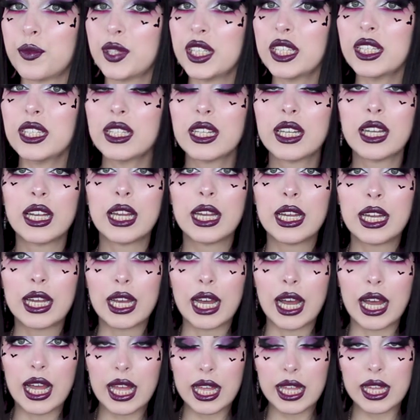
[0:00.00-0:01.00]
me.
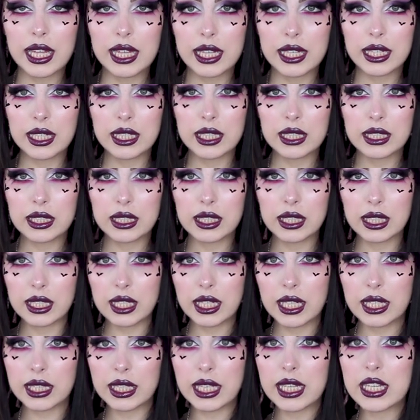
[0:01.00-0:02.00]
And
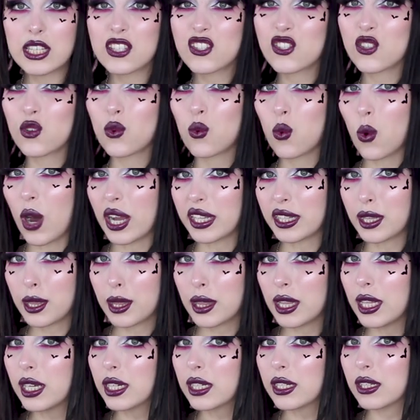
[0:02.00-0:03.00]
it is quite
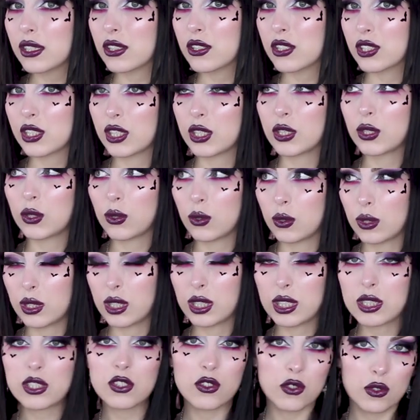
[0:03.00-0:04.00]
thick, so
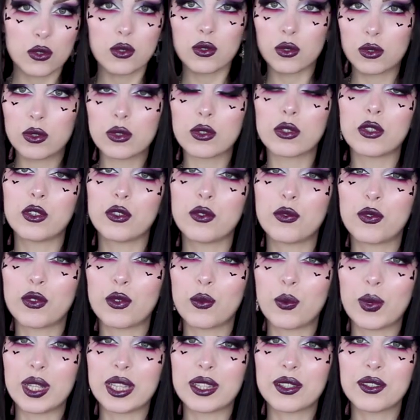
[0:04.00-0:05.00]
this is good
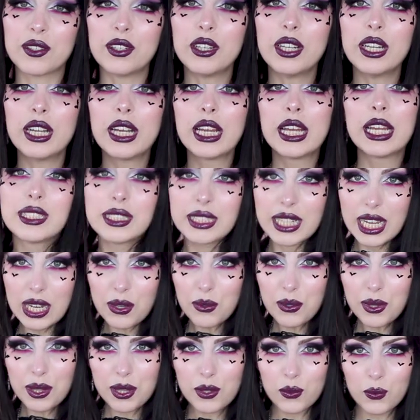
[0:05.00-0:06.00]
for winter.
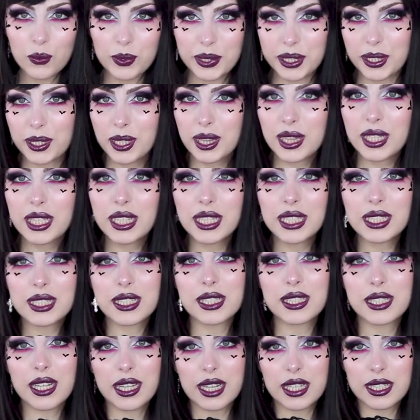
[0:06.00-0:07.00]
Now, the weird thing
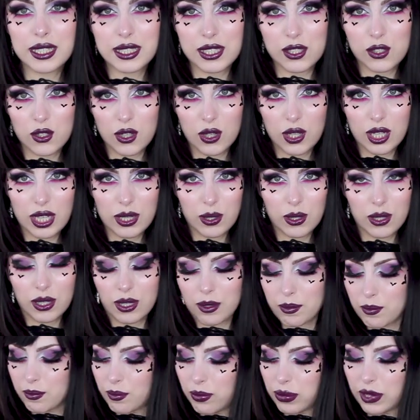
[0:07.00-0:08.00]
is that it's
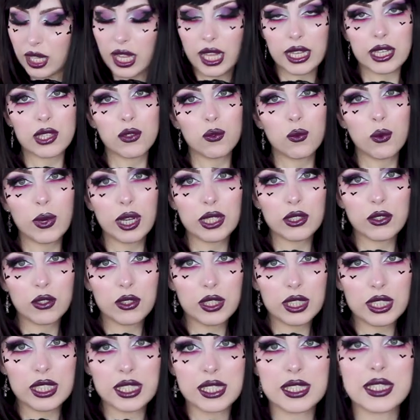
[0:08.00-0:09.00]
black and white
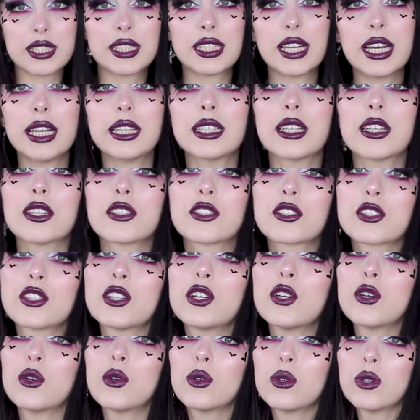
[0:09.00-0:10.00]
on the inside,
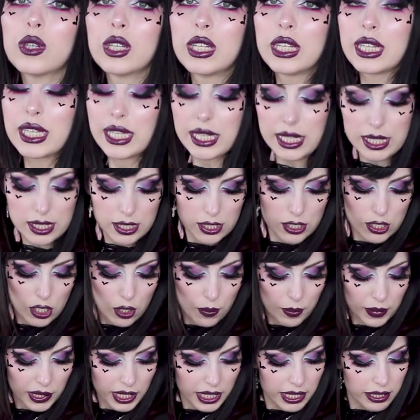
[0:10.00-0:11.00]
so in
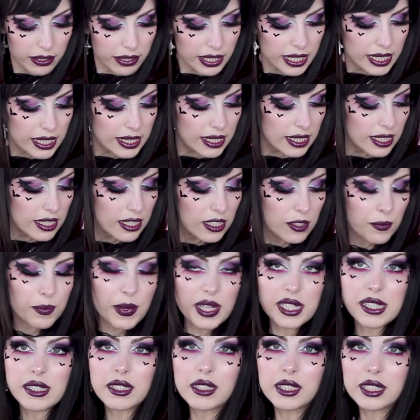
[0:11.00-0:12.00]
some areas,
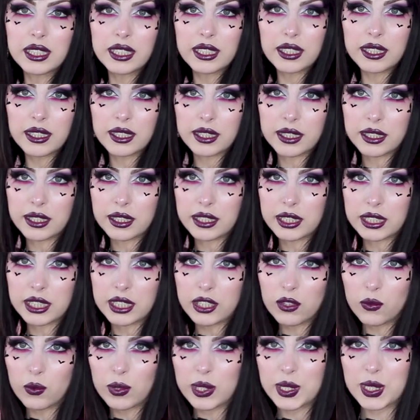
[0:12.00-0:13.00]
especially
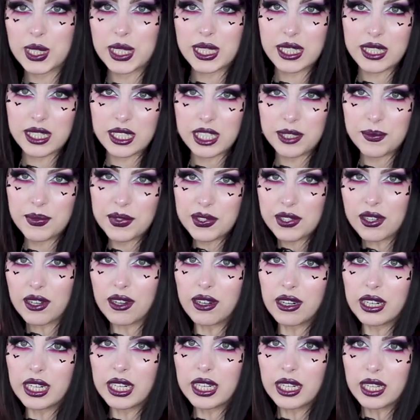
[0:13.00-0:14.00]
here where the seams
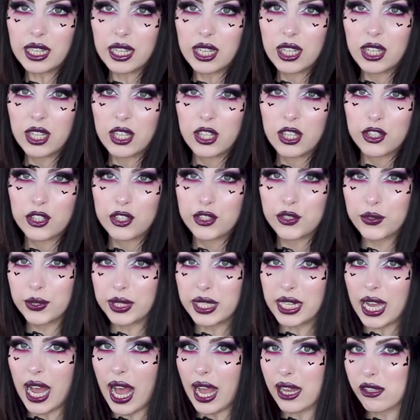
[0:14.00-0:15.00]
are, you
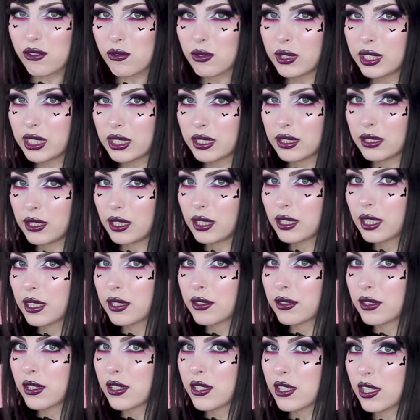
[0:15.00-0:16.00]
can actually tell
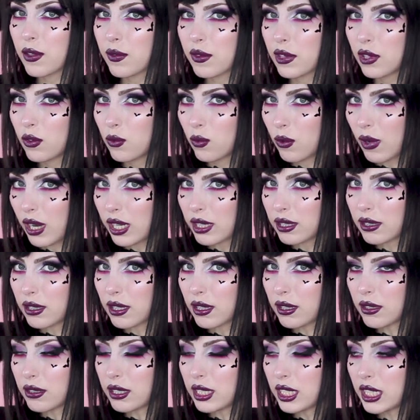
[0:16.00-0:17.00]
that there is something white
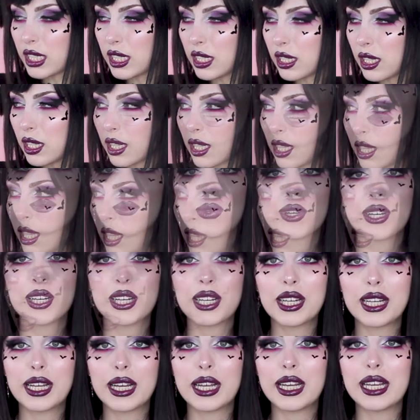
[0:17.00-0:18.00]
underneath,
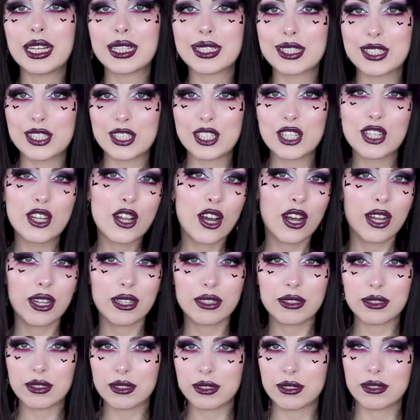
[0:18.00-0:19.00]
but it's
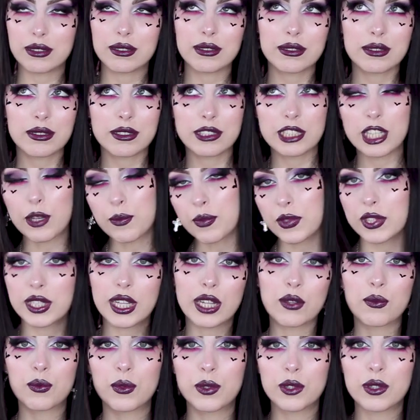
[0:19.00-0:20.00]
not something
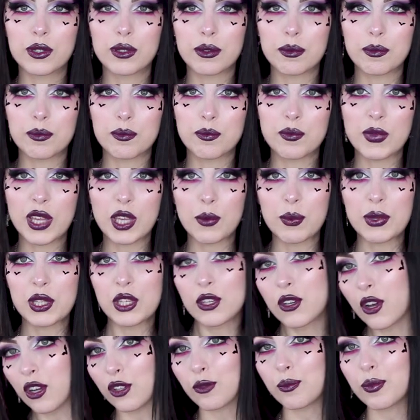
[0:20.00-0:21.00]
that would make me
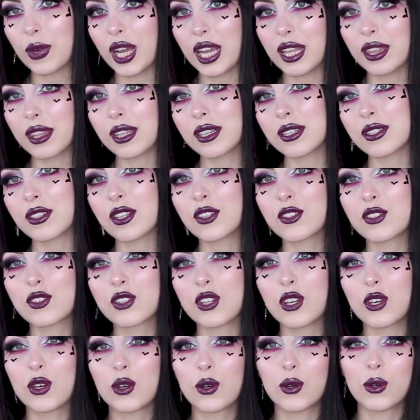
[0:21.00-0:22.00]
not buy this,
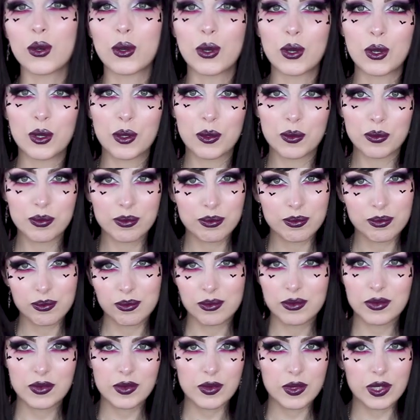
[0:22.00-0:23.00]
so
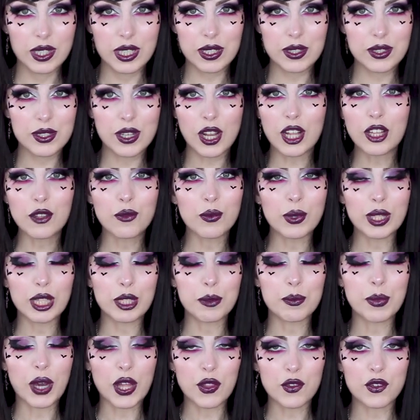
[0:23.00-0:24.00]
it's not
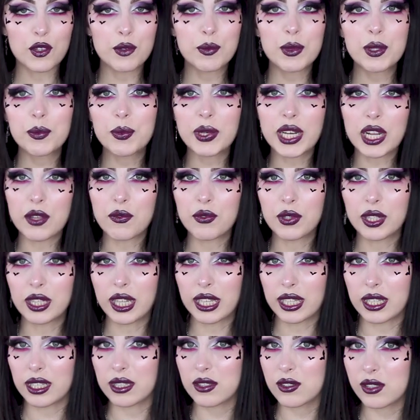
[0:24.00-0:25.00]
really bothering me, but I feel
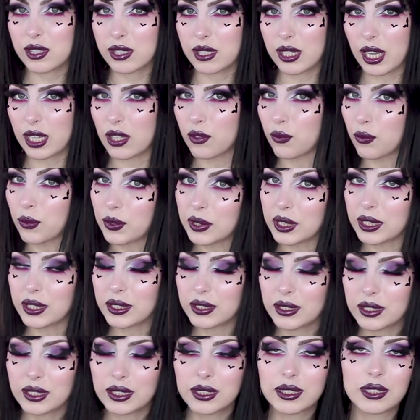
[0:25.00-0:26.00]
like it's kind of
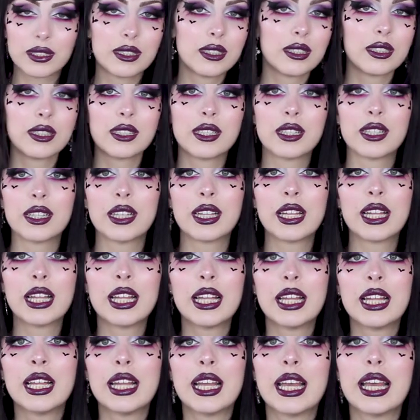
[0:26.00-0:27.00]
weird.
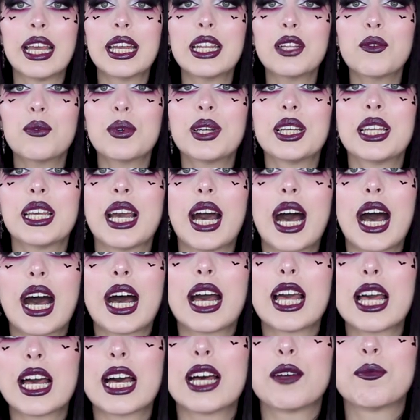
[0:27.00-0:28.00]
Anyway,
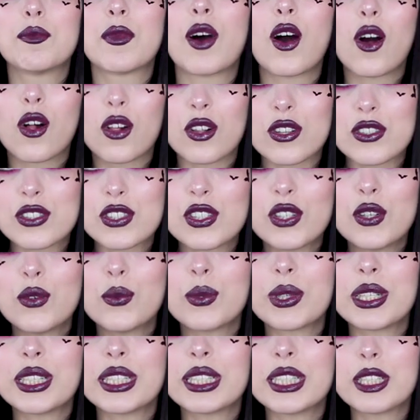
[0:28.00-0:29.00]
I am also
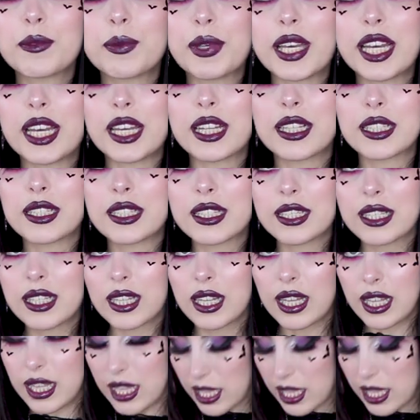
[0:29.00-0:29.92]
wearing the pants.